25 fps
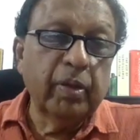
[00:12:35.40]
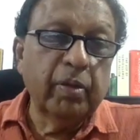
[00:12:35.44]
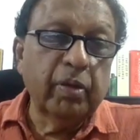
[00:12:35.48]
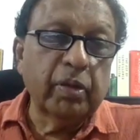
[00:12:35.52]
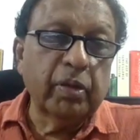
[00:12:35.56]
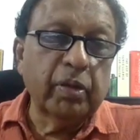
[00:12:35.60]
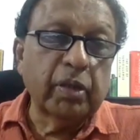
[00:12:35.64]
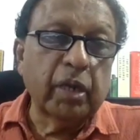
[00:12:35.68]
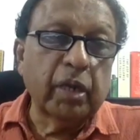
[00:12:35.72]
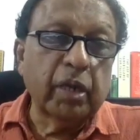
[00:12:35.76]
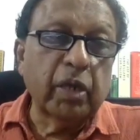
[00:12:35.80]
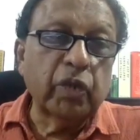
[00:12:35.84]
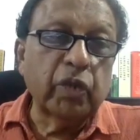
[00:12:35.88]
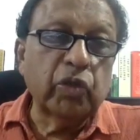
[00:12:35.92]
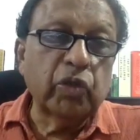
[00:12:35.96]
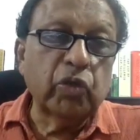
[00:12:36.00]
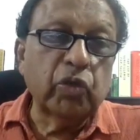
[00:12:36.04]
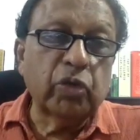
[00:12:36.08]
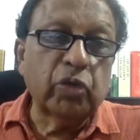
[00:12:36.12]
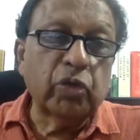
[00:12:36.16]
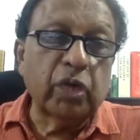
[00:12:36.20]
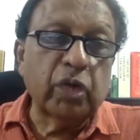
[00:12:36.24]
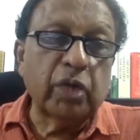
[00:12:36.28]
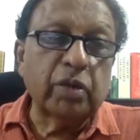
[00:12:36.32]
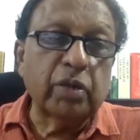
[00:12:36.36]
because unless
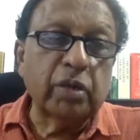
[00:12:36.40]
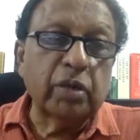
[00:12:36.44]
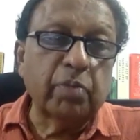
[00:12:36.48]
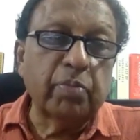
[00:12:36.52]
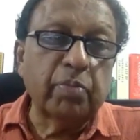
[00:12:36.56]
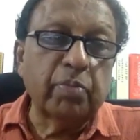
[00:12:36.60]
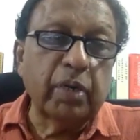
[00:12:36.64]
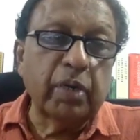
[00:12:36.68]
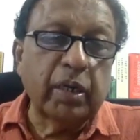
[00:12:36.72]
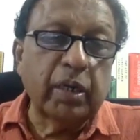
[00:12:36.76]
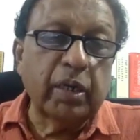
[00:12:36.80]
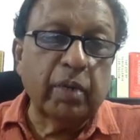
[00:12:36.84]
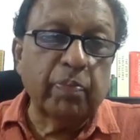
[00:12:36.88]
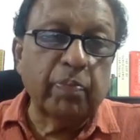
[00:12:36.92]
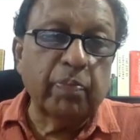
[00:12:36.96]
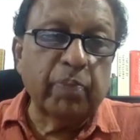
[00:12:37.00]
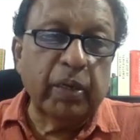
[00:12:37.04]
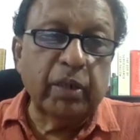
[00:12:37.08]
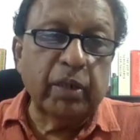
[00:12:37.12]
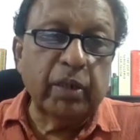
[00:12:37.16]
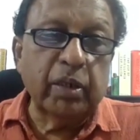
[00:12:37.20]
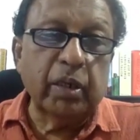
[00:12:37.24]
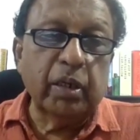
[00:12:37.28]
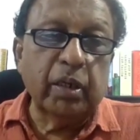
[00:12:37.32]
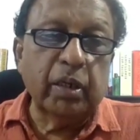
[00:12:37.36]
you trust somebody
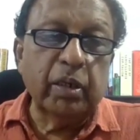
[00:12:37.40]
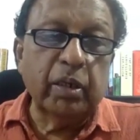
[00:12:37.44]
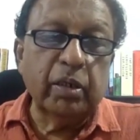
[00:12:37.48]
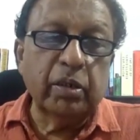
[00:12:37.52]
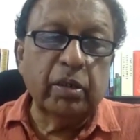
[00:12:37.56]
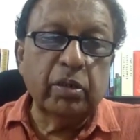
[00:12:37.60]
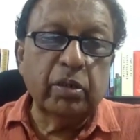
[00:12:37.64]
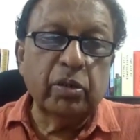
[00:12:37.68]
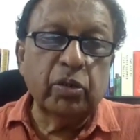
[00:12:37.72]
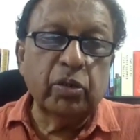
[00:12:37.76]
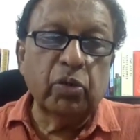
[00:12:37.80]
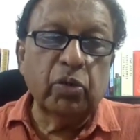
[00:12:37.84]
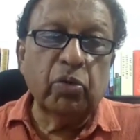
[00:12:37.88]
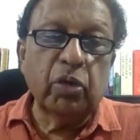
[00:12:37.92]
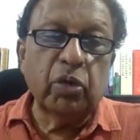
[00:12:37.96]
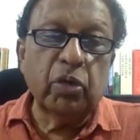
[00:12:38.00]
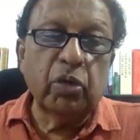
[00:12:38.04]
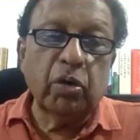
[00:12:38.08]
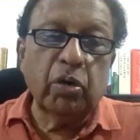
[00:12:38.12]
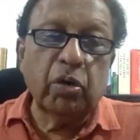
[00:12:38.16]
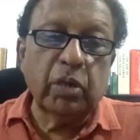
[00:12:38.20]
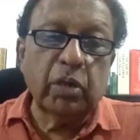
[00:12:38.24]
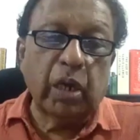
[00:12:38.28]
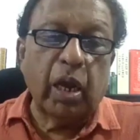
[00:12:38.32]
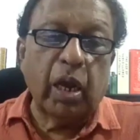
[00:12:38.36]
completely, you
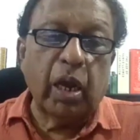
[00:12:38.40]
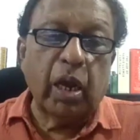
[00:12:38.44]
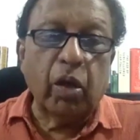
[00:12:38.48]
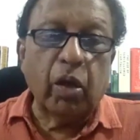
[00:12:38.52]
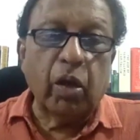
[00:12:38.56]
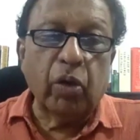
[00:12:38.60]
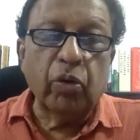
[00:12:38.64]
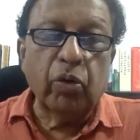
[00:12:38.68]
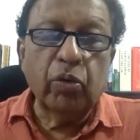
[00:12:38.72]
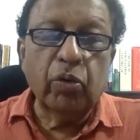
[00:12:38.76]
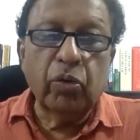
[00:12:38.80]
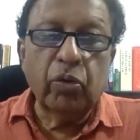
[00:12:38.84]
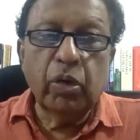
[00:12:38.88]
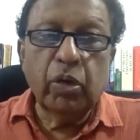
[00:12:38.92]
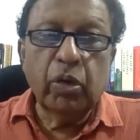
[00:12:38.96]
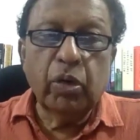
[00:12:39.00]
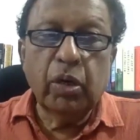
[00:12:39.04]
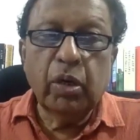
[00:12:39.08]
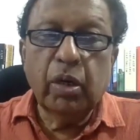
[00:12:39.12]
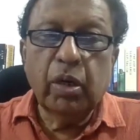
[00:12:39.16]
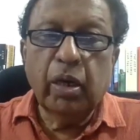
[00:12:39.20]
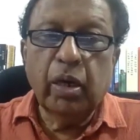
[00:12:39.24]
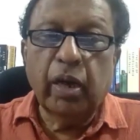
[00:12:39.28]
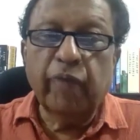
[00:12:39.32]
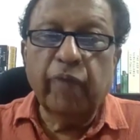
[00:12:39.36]
will not allow
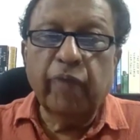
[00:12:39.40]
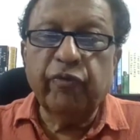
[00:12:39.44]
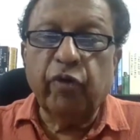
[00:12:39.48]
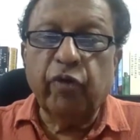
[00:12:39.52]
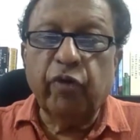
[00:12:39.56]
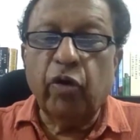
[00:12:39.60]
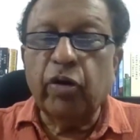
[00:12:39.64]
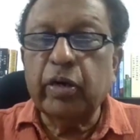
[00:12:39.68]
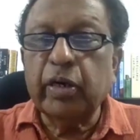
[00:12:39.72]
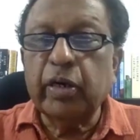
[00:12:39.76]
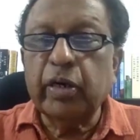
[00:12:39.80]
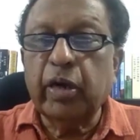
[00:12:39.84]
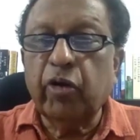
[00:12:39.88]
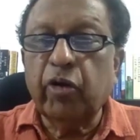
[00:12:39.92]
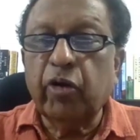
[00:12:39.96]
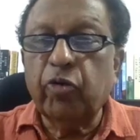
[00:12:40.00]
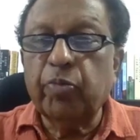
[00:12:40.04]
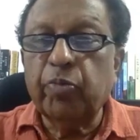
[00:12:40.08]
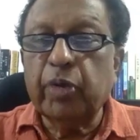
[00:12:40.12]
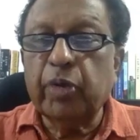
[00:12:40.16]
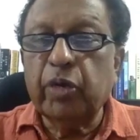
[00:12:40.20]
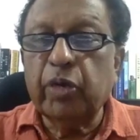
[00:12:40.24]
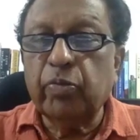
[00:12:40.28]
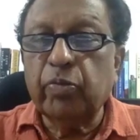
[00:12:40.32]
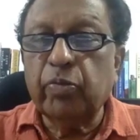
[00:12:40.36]
a foreign
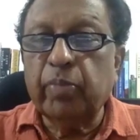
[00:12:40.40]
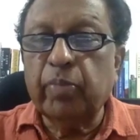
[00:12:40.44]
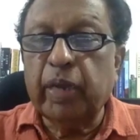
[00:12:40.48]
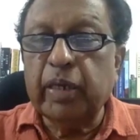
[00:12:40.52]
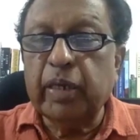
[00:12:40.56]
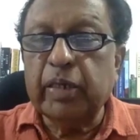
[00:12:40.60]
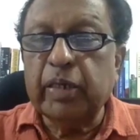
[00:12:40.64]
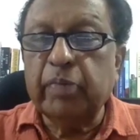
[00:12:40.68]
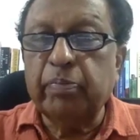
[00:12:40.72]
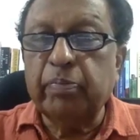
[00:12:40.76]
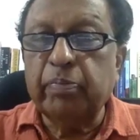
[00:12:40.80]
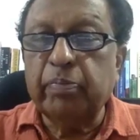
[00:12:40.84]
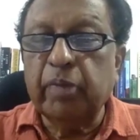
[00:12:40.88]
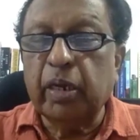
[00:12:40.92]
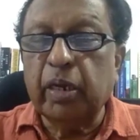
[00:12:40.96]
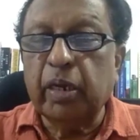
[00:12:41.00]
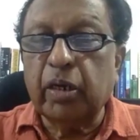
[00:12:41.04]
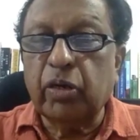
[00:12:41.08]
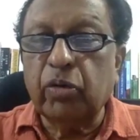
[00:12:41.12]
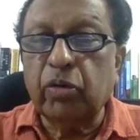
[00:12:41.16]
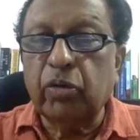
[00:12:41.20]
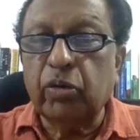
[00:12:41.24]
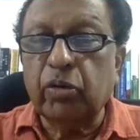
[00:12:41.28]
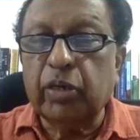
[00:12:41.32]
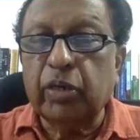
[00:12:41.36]
government to, men,
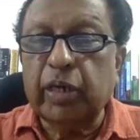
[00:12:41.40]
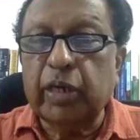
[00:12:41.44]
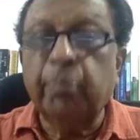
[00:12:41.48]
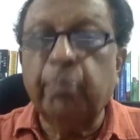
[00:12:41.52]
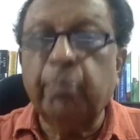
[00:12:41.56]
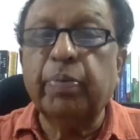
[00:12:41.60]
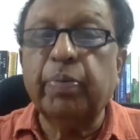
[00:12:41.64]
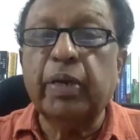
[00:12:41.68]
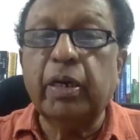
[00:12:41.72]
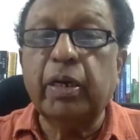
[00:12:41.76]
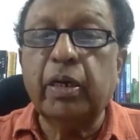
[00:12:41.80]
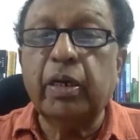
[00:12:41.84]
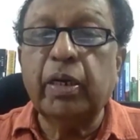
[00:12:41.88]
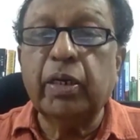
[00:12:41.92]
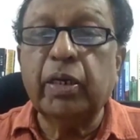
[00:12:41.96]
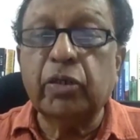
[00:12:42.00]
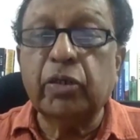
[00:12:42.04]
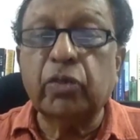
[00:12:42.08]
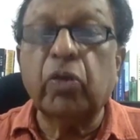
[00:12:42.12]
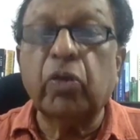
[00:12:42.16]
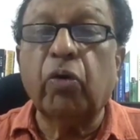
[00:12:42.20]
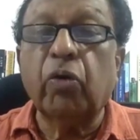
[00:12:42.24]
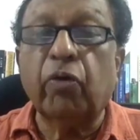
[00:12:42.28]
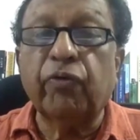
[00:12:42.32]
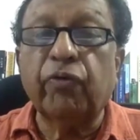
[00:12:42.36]
to keep a
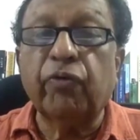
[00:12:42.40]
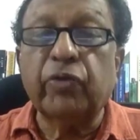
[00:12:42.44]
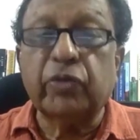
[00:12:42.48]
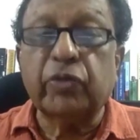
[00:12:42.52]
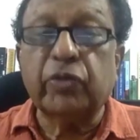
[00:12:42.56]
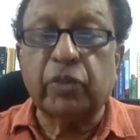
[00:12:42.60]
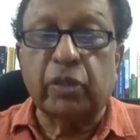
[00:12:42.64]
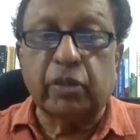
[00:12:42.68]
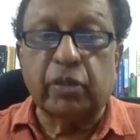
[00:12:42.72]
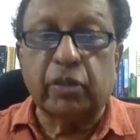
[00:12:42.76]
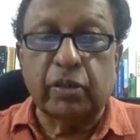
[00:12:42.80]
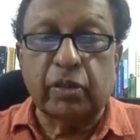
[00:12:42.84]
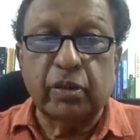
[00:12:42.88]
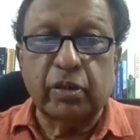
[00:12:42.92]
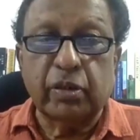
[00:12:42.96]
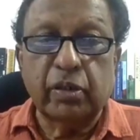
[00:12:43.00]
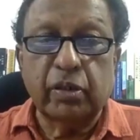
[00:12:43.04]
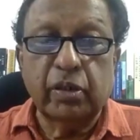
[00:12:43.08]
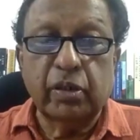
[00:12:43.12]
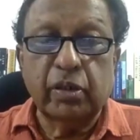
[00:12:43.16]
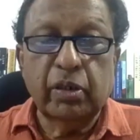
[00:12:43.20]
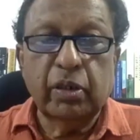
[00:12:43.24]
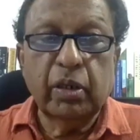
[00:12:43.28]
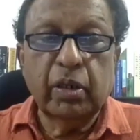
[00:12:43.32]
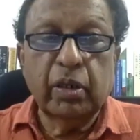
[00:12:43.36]
liaison officer
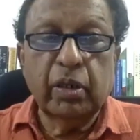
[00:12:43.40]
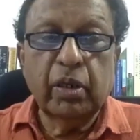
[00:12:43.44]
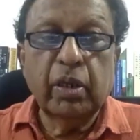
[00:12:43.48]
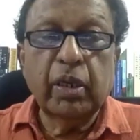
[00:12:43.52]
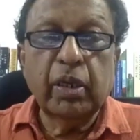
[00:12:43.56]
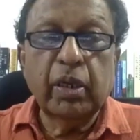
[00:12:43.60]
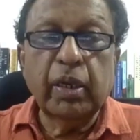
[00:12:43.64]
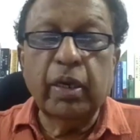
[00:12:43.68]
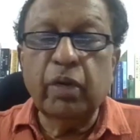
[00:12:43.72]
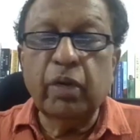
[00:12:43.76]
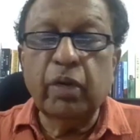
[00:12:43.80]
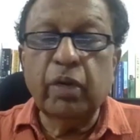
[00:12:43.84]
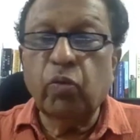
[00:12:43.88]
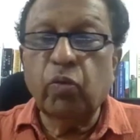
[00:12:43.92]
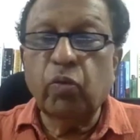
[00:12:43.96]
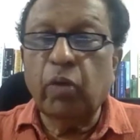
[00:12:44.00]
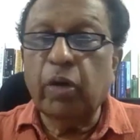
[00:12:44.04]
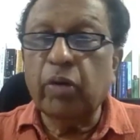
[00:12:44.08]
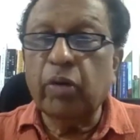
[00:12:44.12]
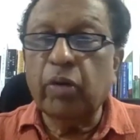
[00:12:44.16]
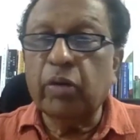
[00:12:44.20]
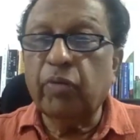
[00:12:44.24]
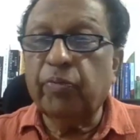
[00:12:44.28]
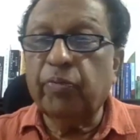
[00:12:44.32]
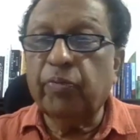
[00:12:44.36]
in
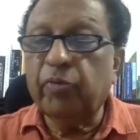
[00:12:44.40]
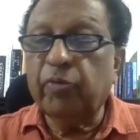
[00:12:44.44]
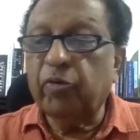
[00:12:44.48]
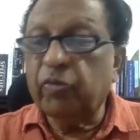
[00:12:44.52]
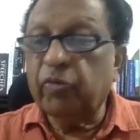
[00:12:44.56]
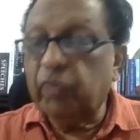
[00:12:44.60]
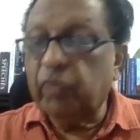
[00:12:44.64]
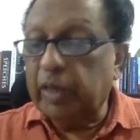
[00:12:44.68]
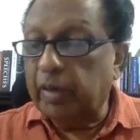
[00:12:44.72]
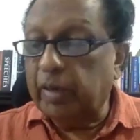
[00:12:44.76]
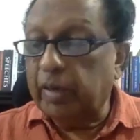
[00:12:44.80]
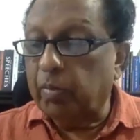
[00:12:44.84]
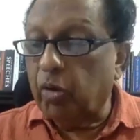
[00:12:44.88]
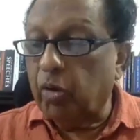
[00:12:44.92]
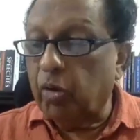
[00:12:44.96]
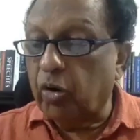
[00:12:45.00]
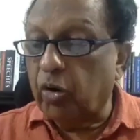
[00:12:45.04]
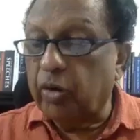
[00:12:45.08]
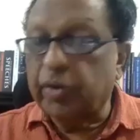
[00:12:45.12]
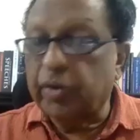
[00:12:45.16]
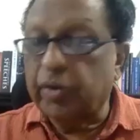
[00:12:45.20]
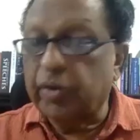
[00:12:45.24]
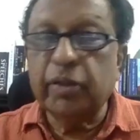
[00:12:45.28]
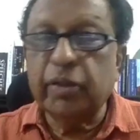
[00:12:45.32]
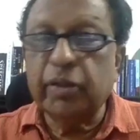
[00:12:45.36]
one of the
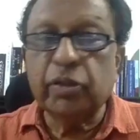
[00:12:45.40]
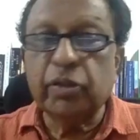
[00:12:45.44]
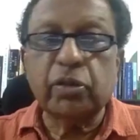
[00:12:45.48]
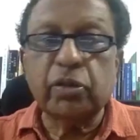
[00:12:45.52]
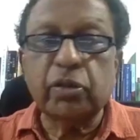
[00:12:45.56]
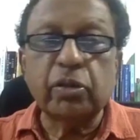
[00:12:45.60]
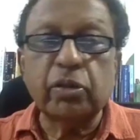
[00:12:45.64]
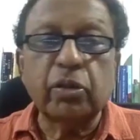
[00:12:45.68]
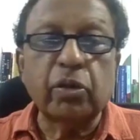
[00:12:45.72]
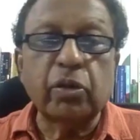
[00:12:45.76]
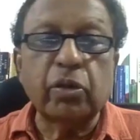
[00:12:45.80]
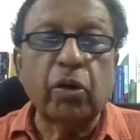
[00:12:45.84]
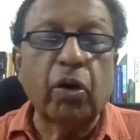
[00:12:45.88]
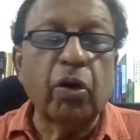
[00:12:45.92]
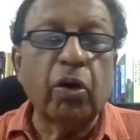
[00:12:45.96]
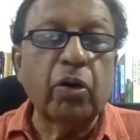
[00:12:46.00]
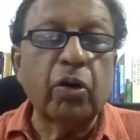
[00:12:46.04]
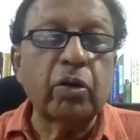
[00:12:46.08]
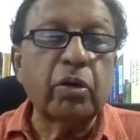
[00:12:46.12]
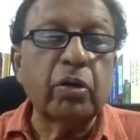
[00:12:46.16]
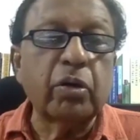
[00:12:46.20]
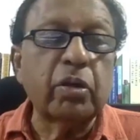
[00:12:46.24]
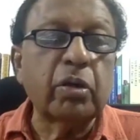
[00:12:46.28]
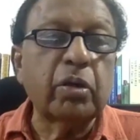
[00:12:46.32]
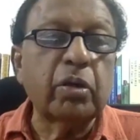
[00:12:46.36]
laboratories
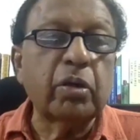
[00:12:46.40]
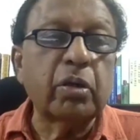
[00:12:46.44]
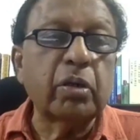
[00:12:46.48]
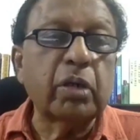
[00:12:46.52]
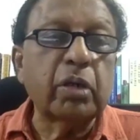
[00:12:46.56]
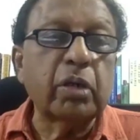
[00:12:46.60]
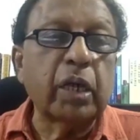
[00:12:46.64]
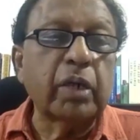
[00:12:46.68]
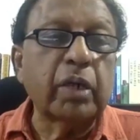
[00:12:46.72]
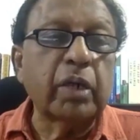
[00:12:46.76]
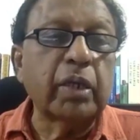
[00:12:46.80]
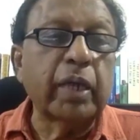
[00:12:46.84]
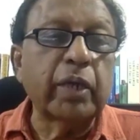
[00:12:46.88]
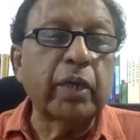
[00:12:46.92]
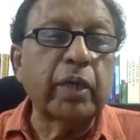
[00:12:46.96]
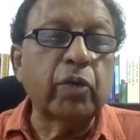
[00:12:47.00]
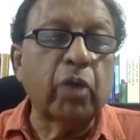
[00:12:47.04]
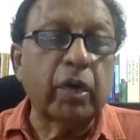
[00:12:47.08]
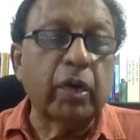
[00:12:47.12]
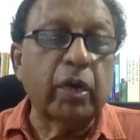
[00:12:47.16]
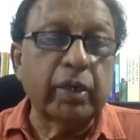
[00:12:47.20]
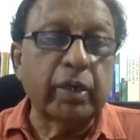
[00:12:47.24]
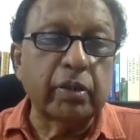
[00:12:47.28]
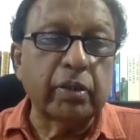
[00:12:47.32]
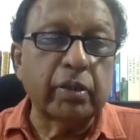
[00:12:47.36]
or at the
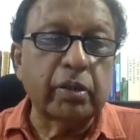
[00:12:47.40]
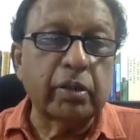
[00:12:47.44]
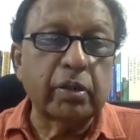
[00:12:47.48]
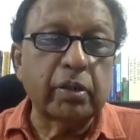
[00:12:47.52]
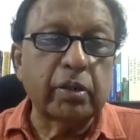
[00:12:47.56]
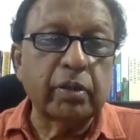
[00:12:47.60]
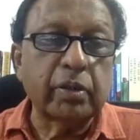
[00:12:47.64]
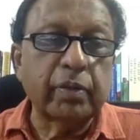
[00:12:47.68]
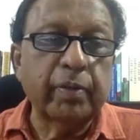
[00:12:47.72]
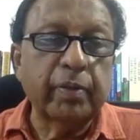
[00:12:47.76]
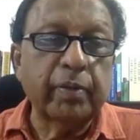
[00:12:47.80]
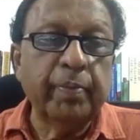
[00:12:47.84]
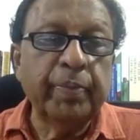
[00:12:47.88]
headquarters.